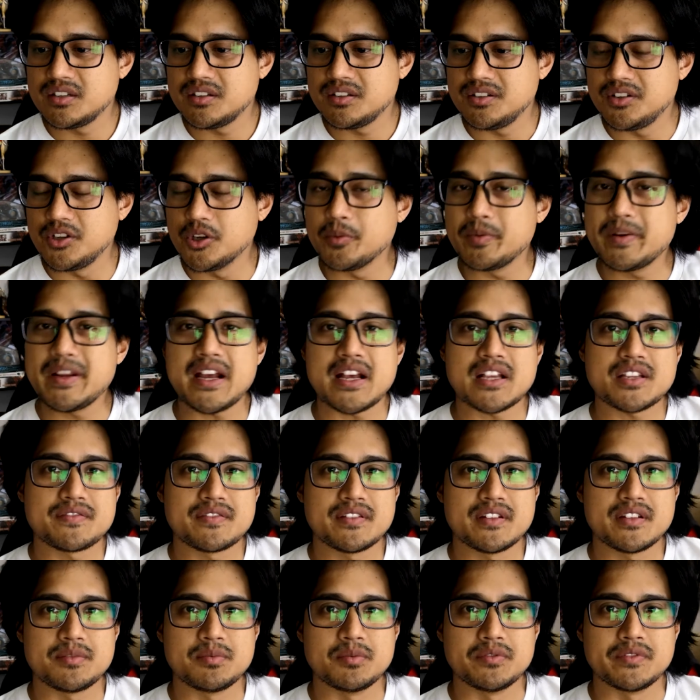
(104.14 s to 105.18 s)
nobody asked for
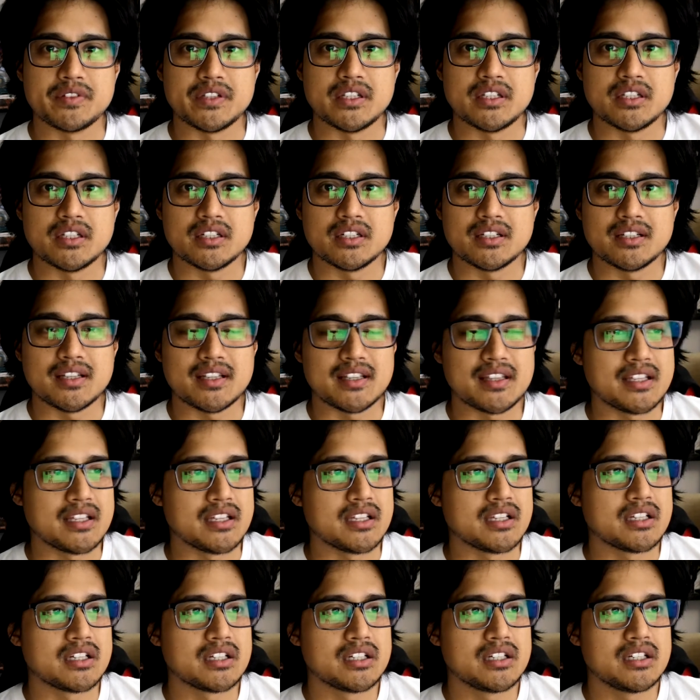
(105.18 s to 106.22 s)
this movie. I
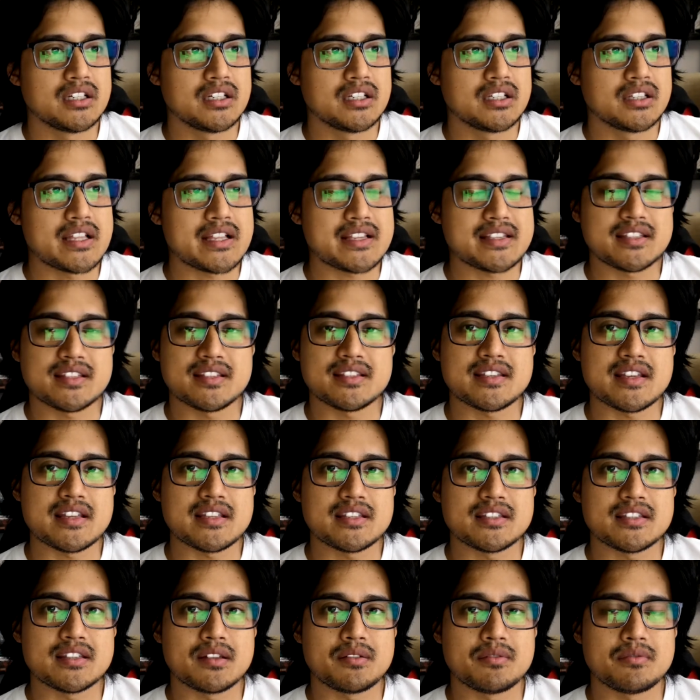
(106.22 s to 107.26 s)
think that's the
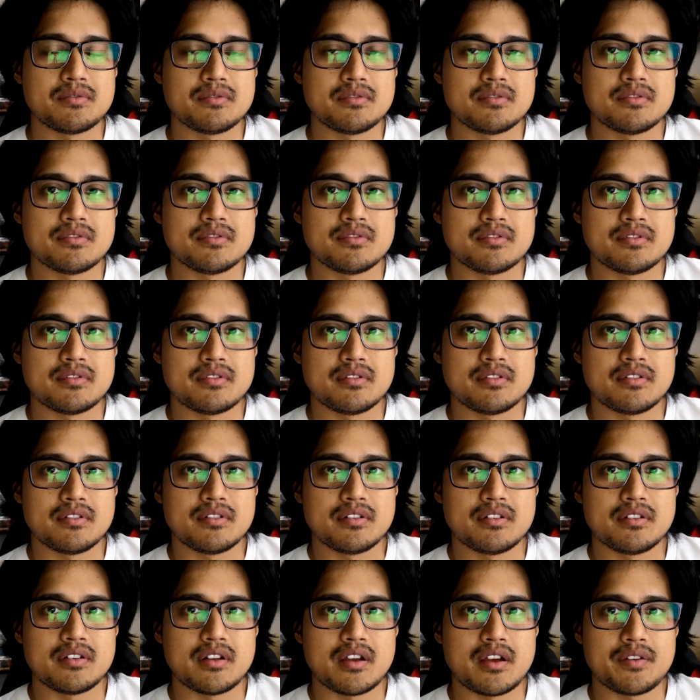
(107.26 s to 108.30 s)
sense that
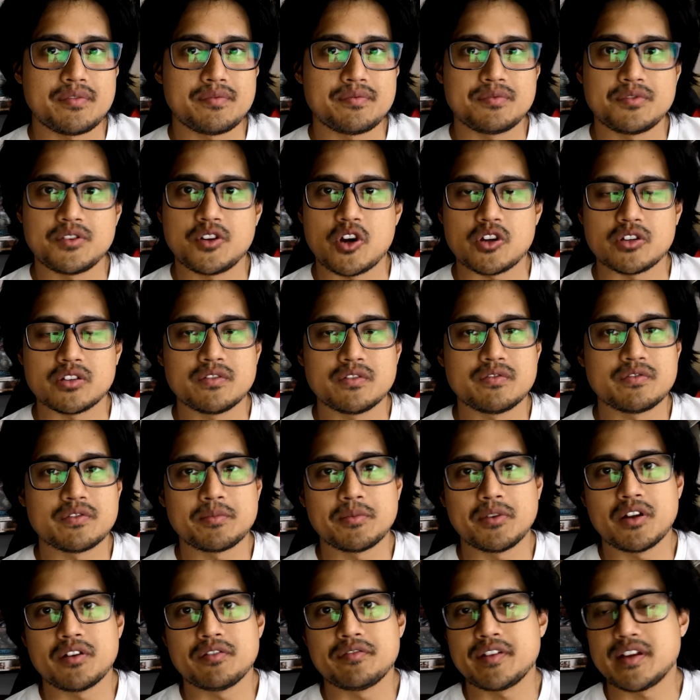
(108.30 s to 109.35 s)
I've gotten from a
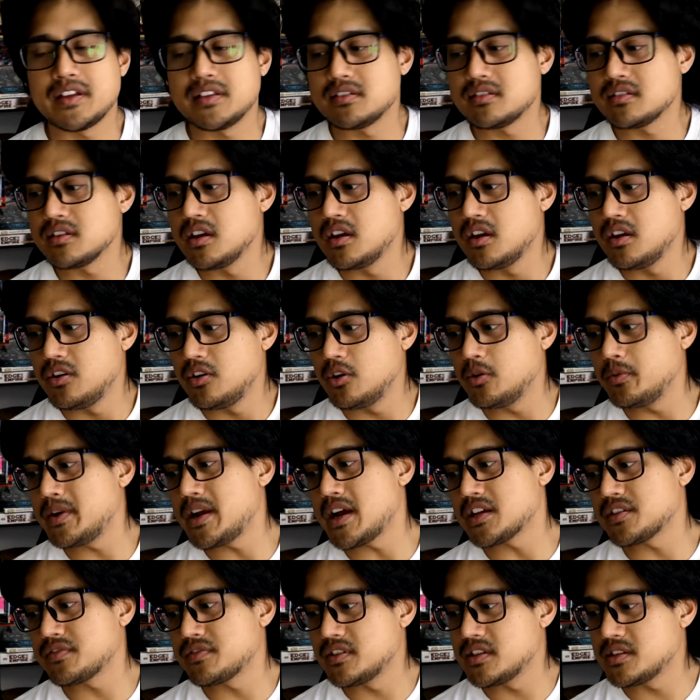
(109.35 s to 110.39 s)
lot of fans. Nobody
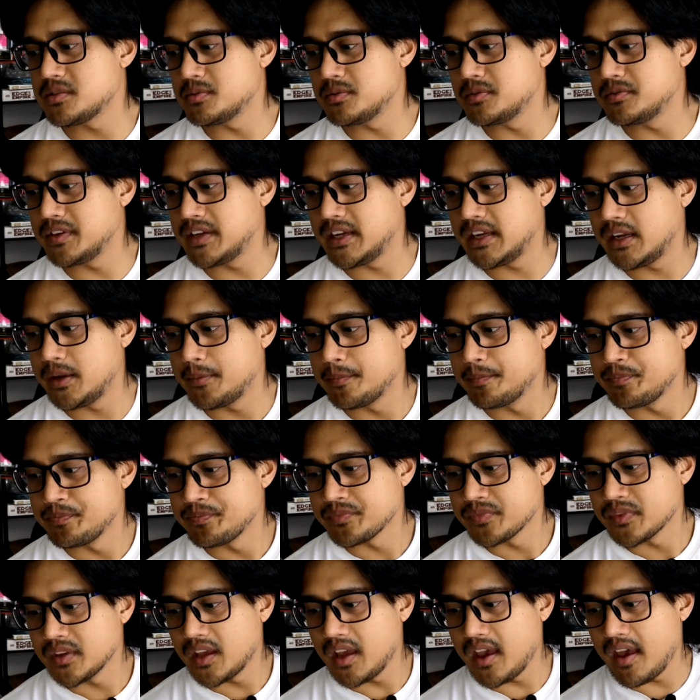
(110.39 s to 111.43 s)
asked for this movie,
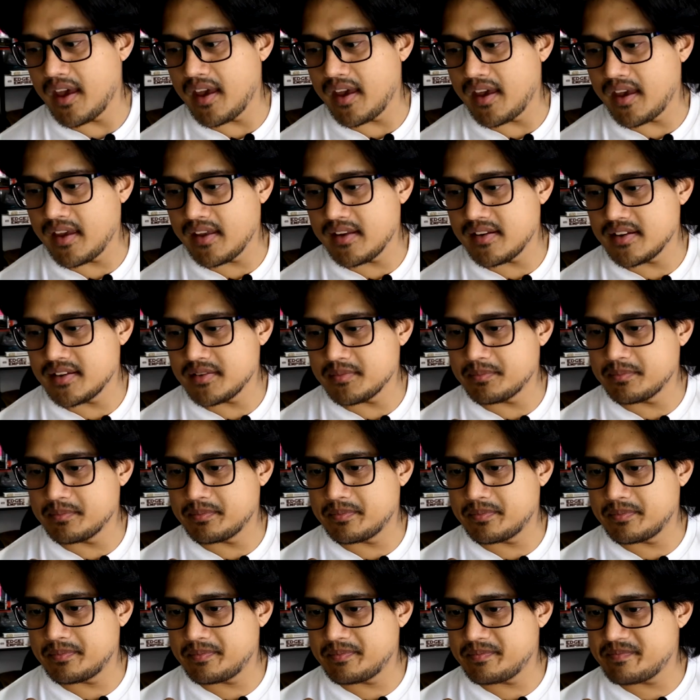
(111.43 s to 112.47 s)

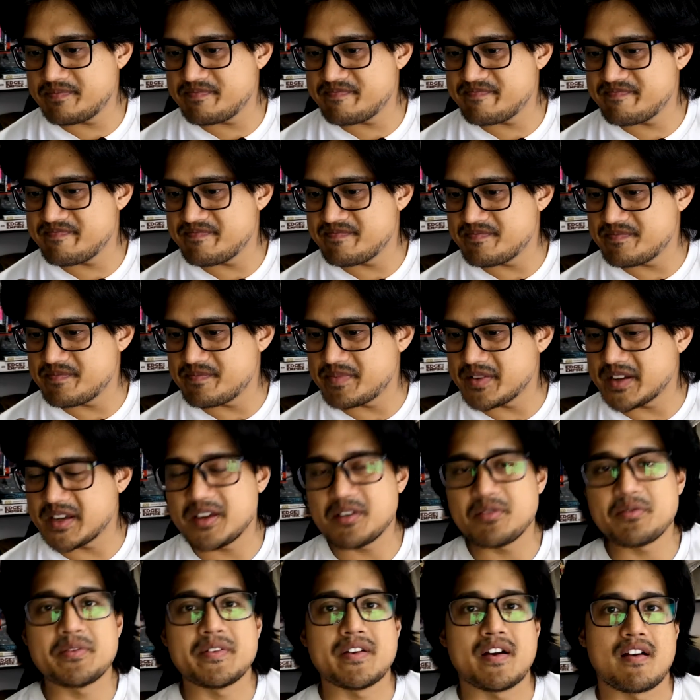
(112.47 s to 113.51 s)
but
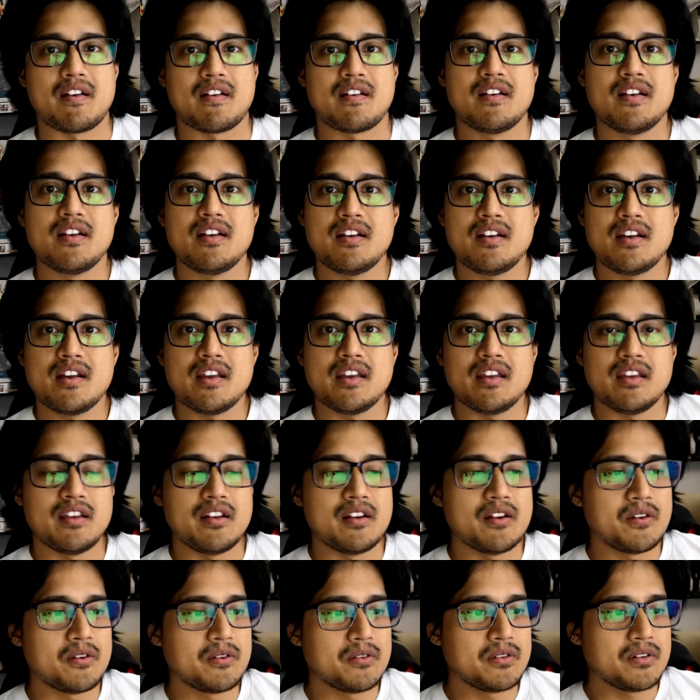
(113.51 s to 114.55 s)
here we are,
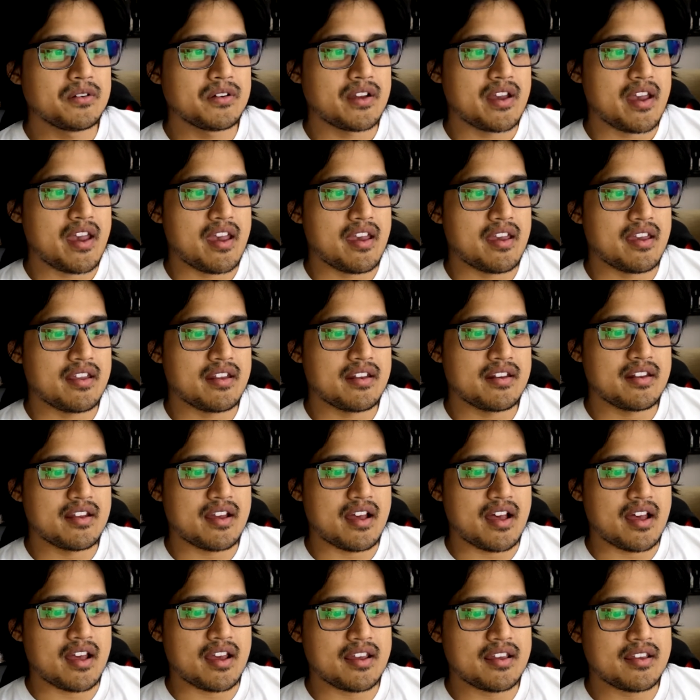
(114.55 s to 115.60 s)
and
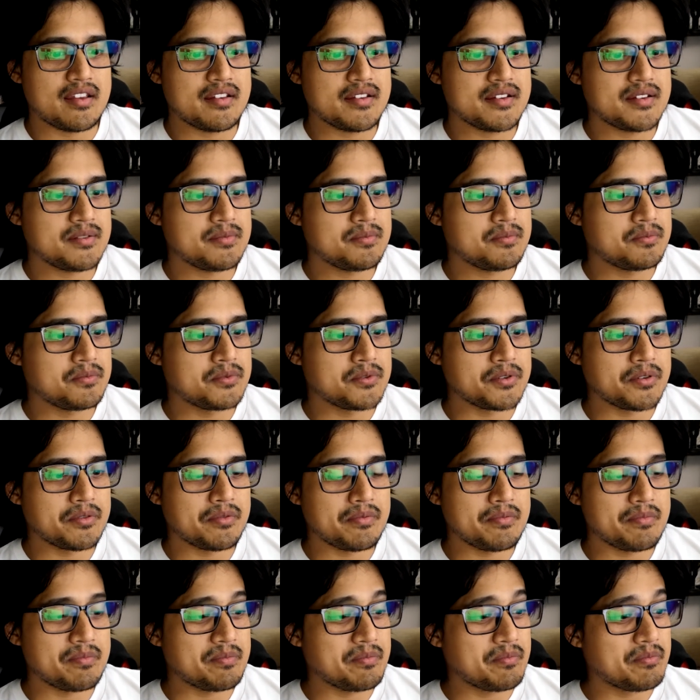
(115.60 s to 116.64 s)
I would
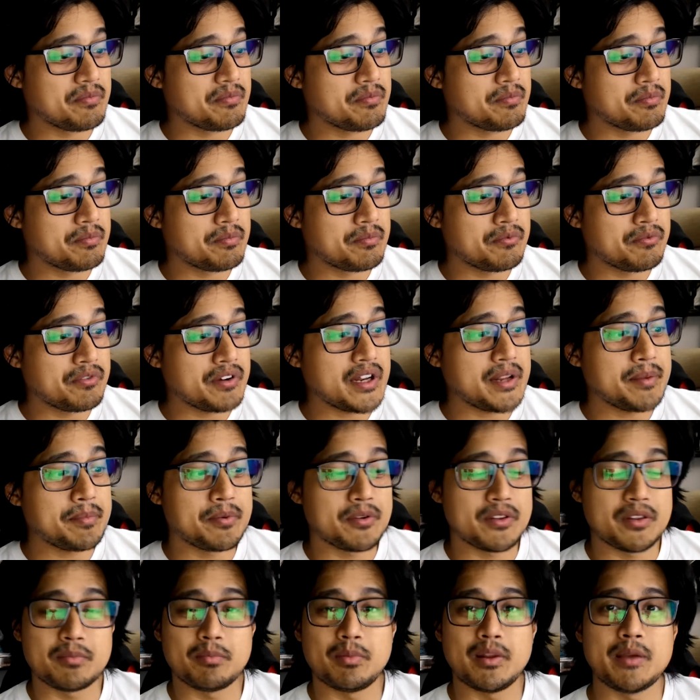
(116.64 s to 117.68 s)
really
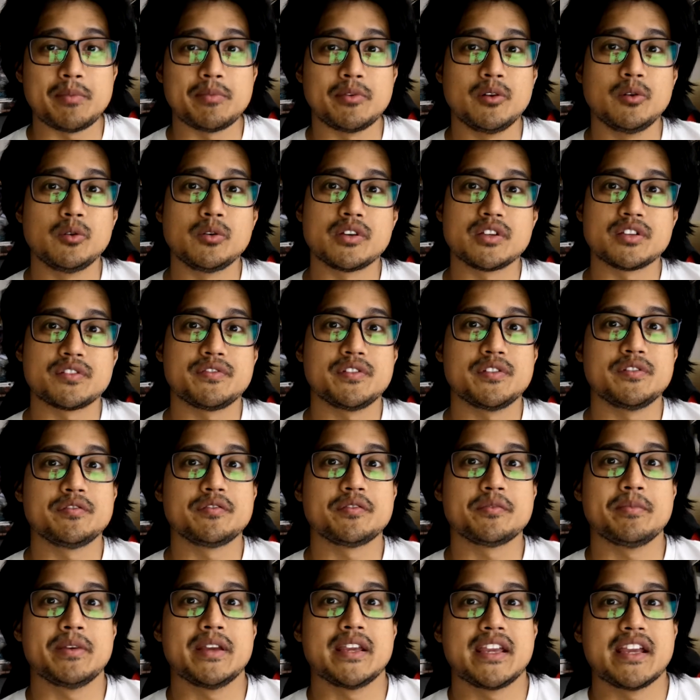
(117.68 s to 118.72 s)
put the blame on Lucasfilm
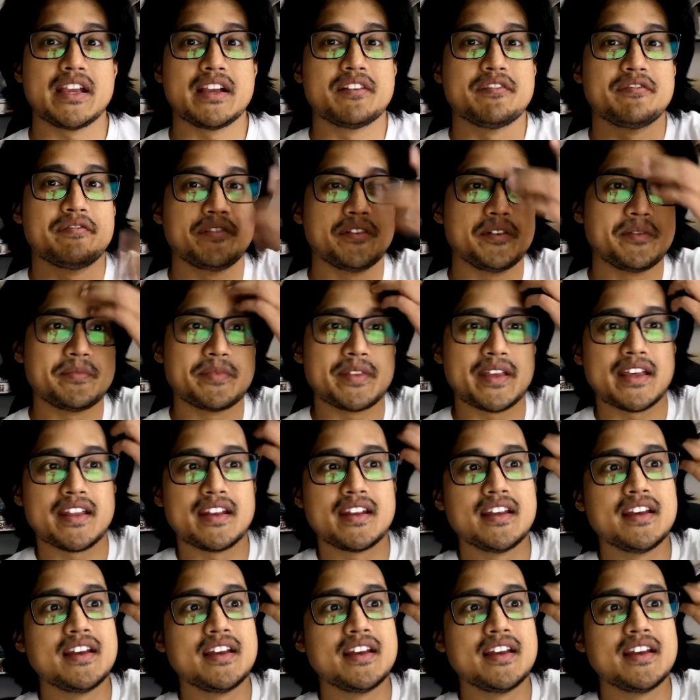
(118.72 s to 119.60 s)
for making a film that